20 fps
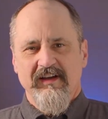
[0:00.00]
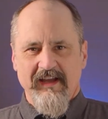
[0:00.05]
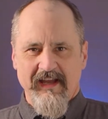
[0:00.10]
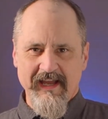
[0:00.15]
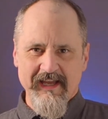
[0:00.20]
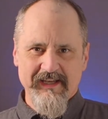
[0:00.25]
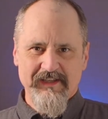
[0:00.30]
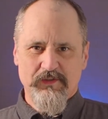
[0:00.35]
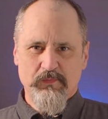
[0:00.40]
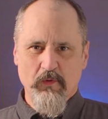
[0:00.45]

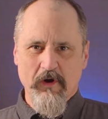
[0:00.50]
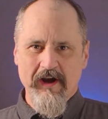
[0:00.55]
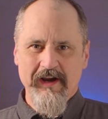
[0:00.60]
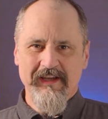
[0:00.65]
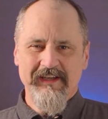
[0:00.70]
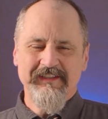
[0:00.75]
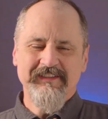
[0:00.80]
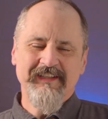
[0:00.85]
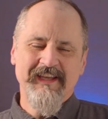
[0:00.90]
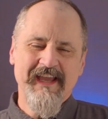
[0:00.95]
Hey, it's
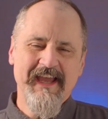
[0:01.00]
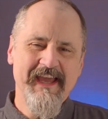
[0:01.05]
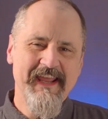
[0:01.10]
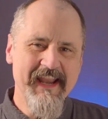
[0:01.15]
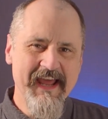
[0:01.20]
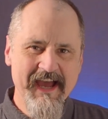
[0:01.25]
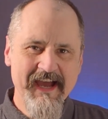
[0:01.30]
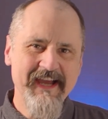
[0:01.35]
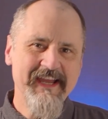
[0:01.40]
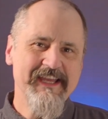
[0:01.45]
Brian,
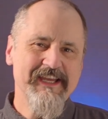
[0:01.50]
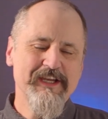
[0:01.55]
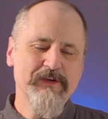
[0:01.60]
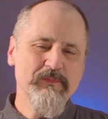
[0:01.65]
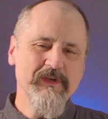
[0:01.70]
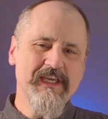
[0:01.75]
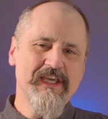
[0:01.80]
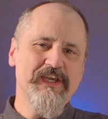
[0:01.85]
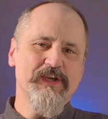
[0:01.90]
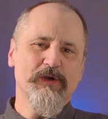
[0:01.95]
and I
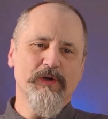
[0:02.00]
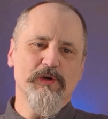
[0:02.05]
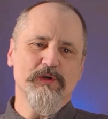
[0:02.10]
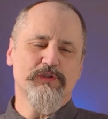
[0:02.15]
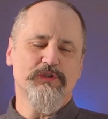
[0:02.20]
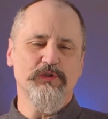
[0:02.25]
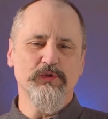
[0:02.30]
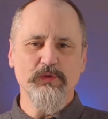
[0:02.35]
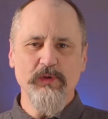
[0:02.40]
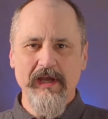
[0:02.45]
am here
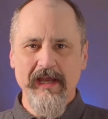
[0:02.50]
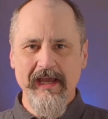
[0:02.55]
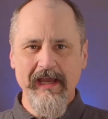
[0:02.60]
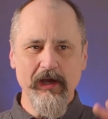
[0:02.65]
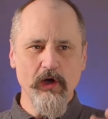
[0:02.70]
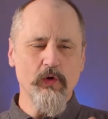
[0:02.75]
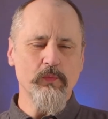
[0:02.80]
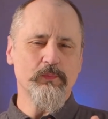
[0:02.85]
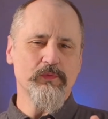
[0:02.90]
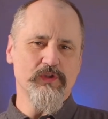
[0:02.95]
to
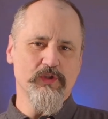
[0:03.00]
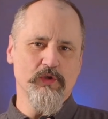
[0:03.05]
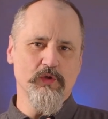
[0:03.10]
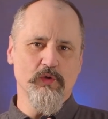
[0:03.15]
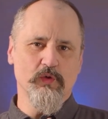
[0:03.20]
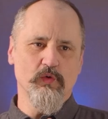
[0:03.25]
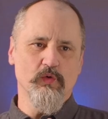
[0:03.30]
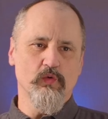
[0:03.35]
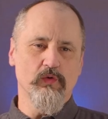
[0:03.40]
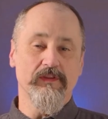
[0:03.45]
help
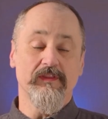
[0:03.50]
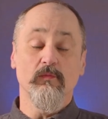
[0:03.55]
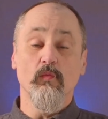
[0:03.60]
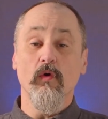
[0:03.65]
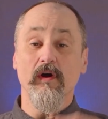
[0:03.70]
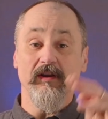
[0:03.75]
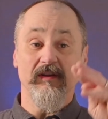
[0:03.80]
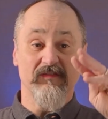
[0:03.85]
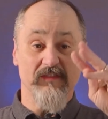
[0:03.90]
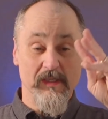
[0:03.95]
you with
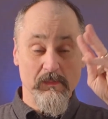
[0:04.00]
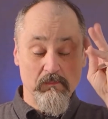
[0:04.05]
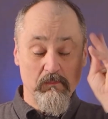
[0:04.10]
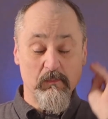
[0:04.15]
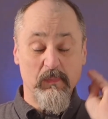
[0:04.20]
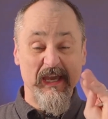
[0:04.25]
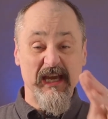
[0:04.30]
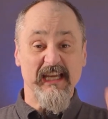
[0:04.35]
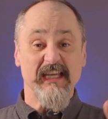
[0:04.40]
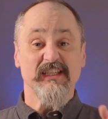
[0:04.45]
one of the
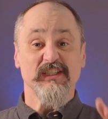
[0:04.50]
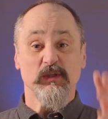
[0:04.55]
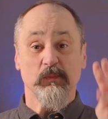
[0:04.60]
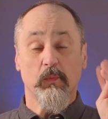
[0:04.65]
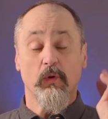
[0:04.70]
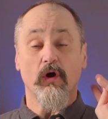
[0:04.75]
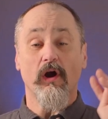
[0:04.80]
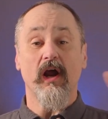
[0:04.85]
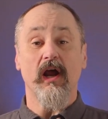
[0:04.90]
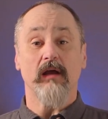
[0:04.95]
biggest
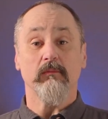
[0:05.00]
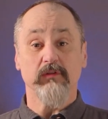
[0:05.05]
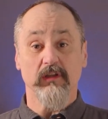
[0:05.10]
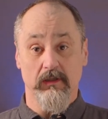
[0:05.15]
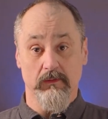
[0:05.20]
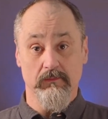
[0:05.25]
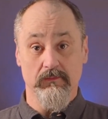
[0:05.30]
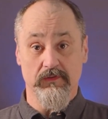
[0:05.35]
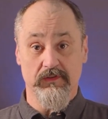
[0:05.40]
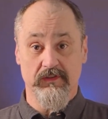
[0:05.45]

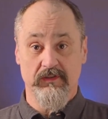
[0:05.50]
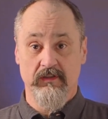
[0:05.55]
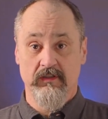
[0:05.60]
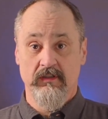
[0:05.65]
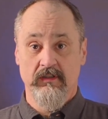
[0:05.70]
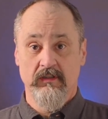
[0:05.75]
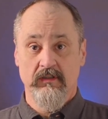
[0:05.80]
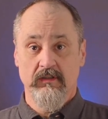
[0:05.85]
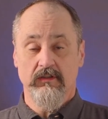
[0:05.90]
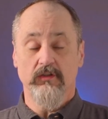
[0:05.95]
problems
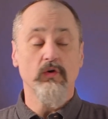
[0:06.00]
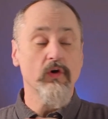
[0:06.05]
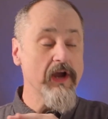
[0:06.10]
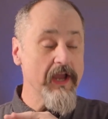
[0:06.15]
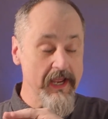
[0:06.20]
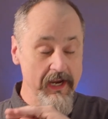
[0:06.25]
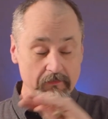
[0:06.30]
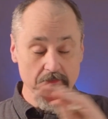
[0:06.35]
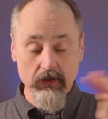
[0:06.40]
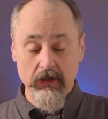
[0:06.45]
you will
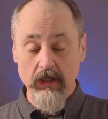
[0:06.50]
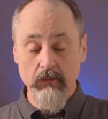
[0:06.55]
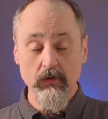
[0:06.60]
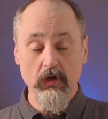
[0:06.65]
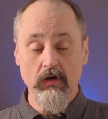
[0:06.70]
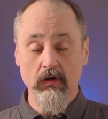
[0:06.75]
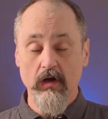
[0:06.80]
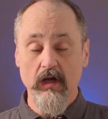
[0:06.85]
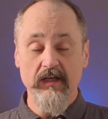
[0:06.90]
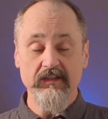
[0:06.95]
ever come
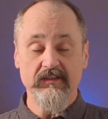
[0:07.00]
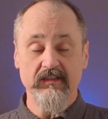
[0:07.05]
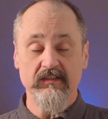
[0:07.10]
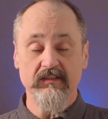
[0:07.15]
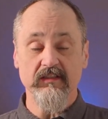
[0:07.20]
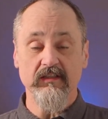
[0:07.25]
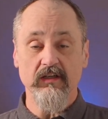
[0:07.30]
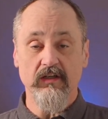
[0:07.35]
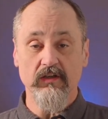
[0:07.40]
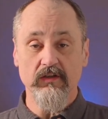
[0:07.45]
across
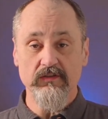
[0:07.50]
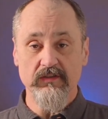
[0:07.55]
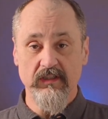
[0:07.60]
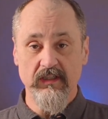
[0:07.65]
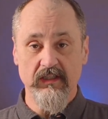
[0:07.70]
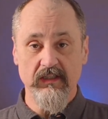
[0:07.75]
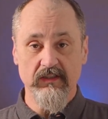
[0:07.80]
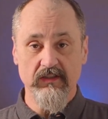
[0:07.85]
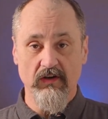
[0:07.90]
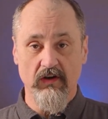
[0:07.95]
as an
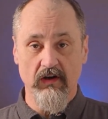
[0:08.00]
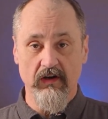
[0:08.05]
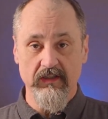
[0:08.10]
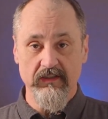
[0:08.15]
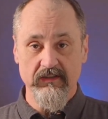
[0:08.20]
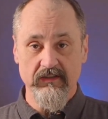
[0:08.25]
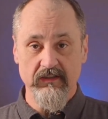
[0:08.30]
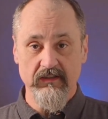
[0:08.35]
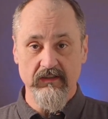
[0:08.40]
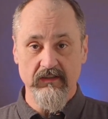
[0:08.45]
acoustic guitarist.